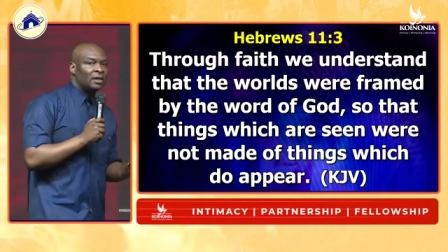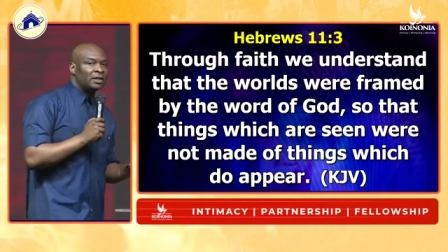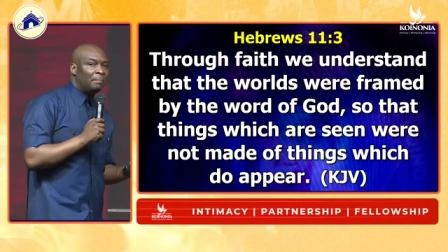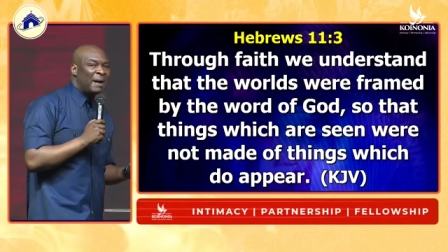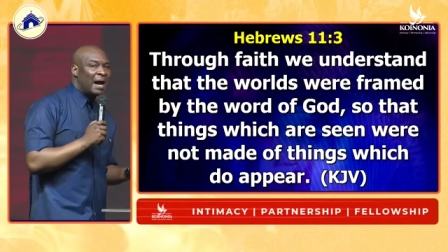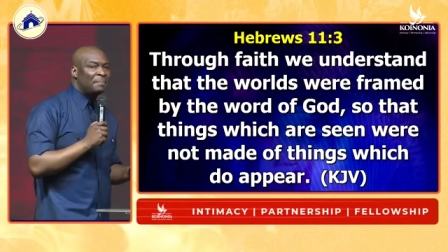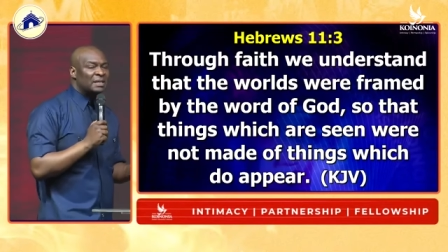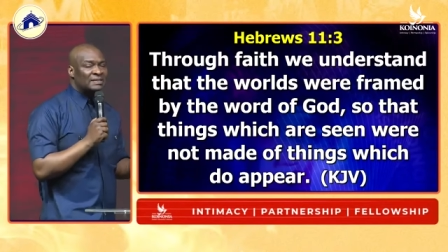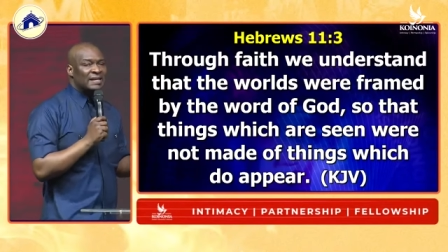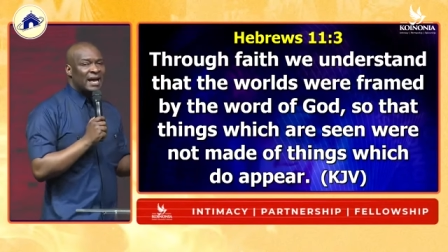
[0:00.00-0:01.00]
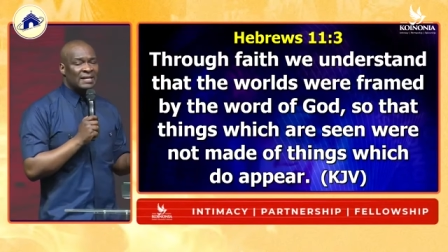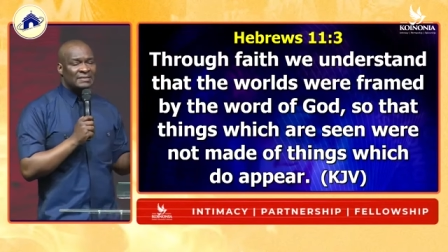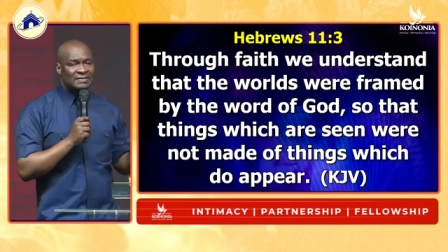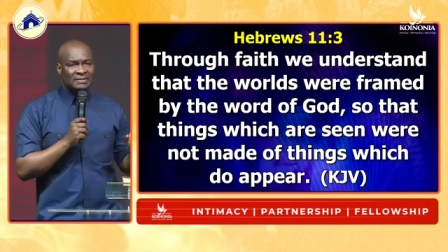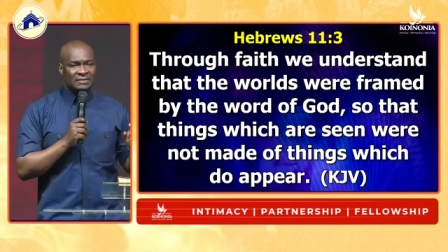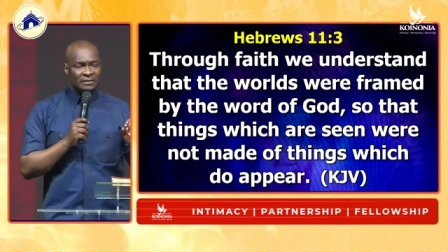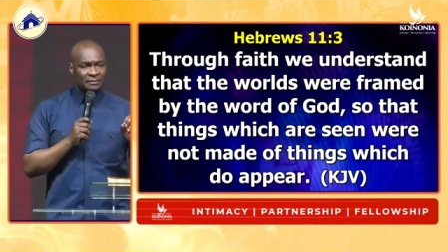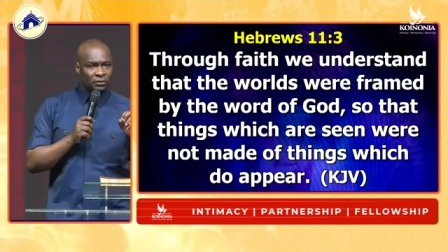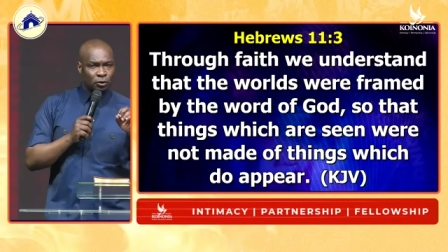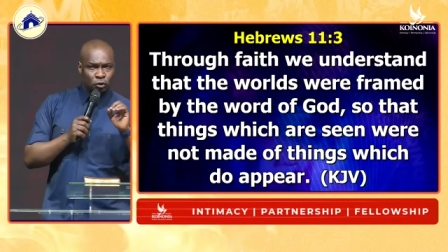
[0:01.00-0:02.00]
The Bible says,
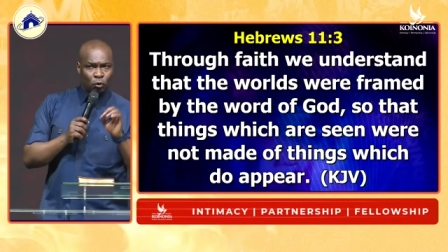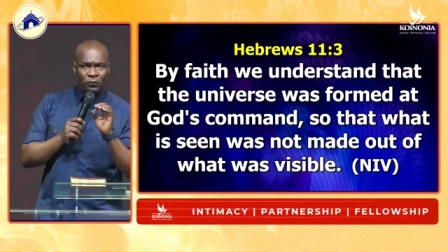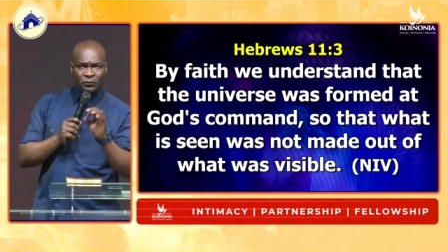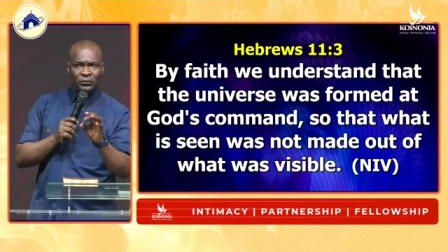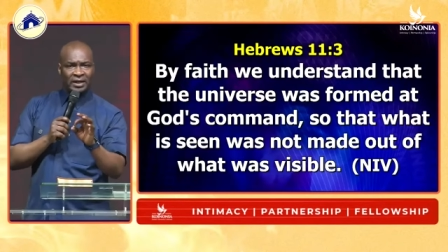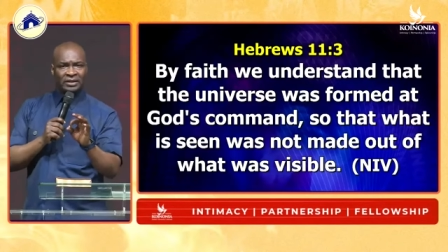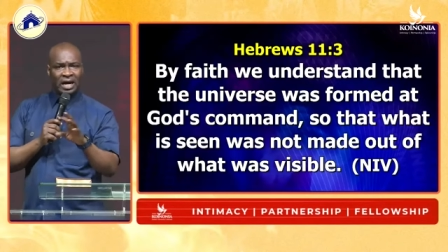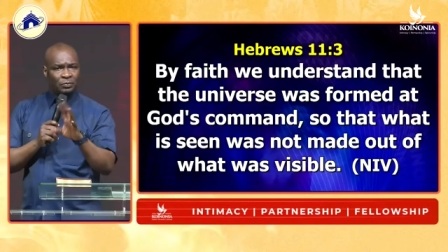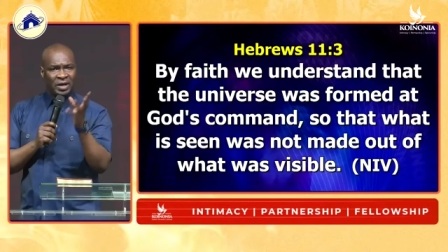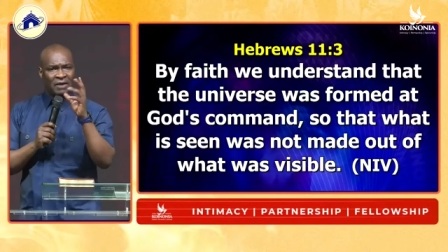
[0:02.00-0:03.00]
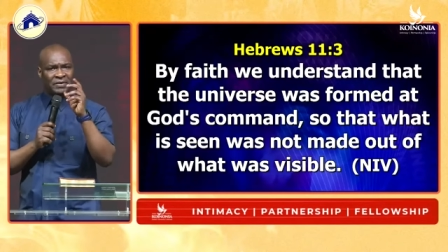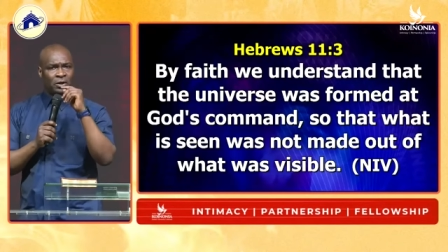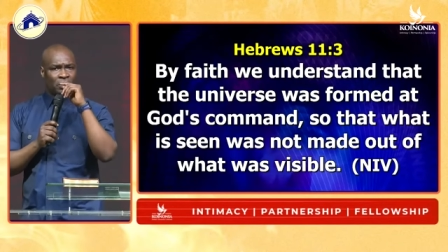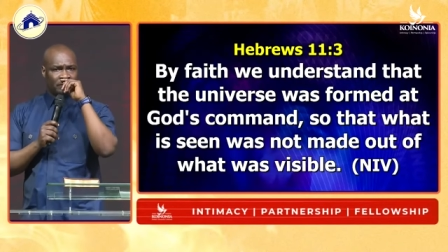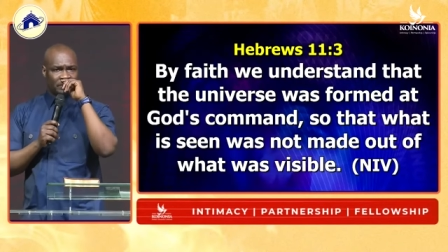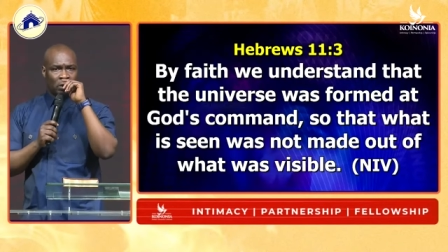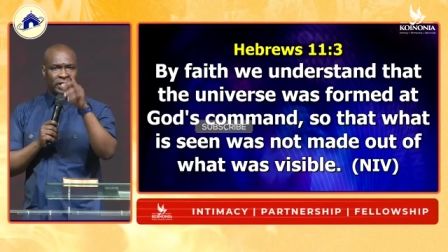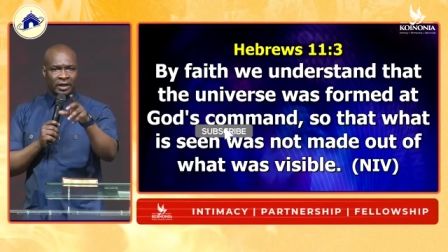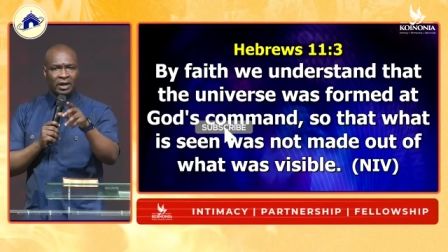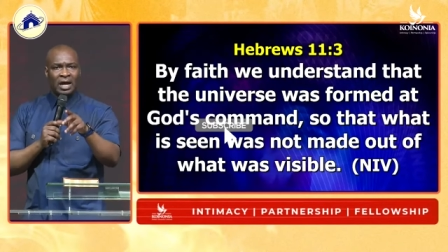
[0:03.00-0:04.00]
through faith. Can we have any?
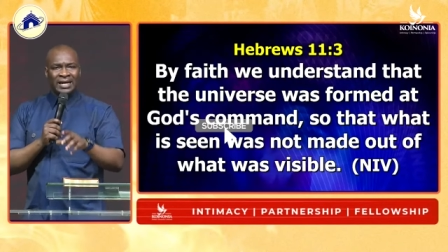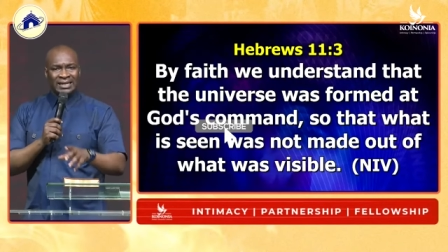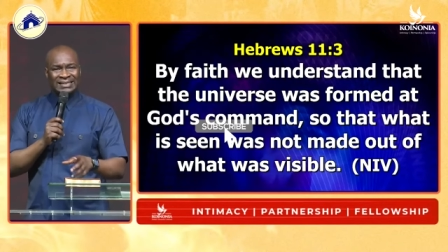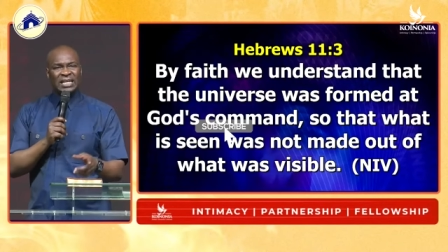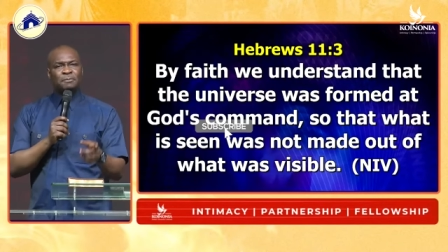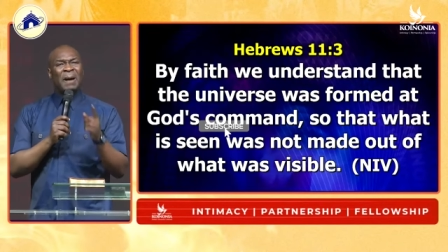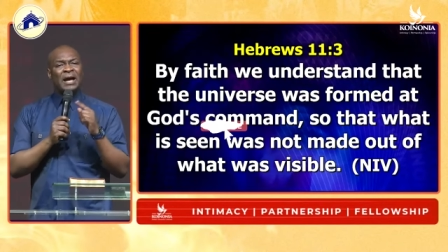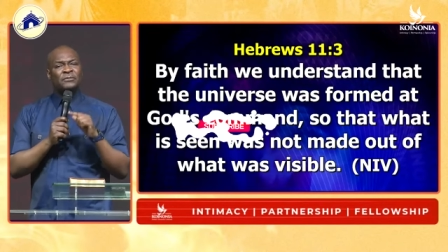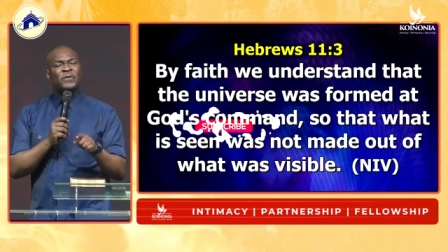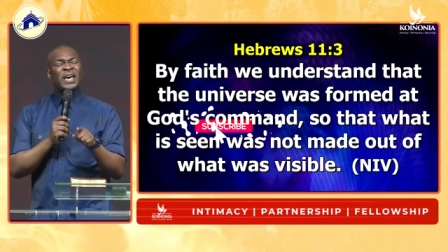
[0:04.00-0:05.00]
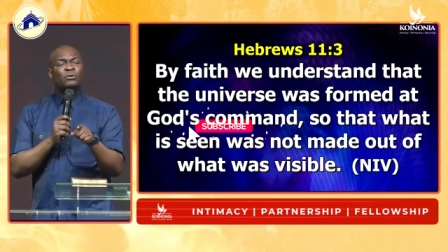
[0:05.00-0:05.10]
Okay. It says, by faith